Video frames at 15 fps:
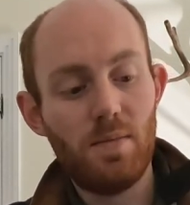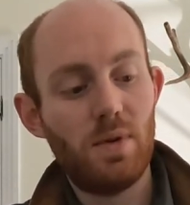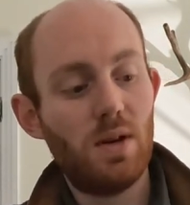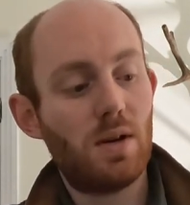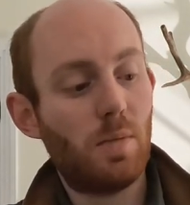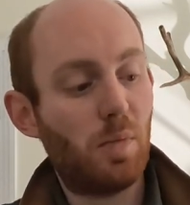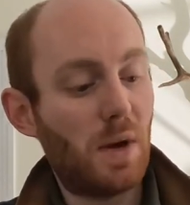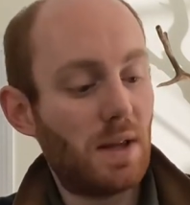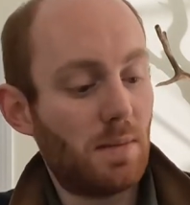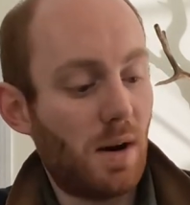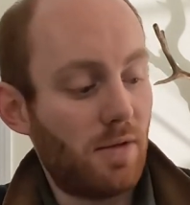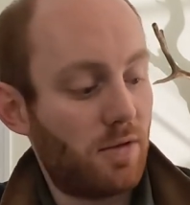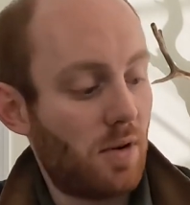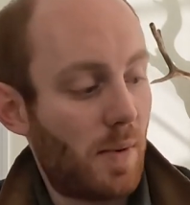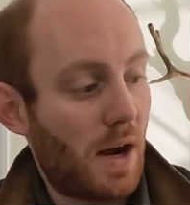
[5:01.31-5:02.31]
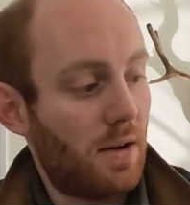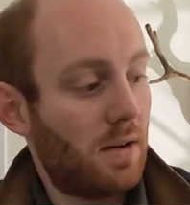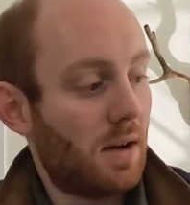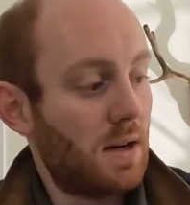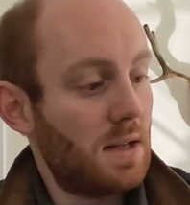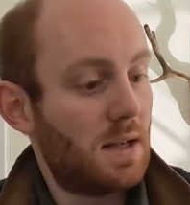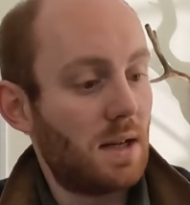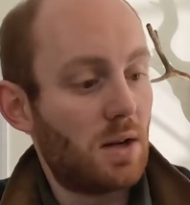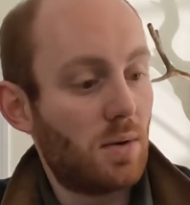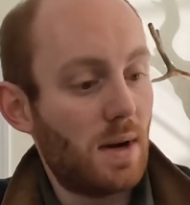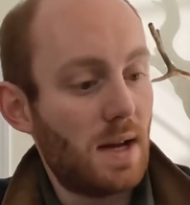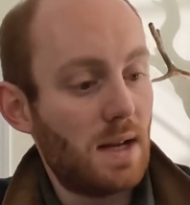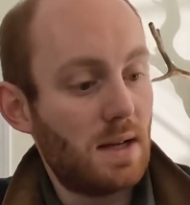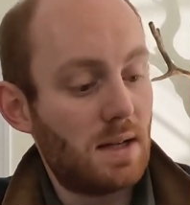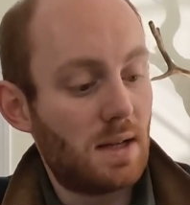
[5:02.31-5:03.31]
You can pick them up for about 90
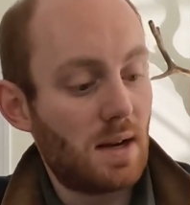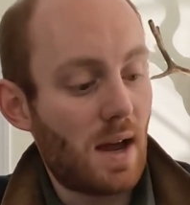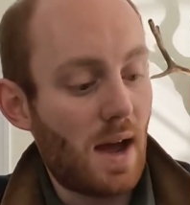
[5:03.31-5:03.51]
quid. You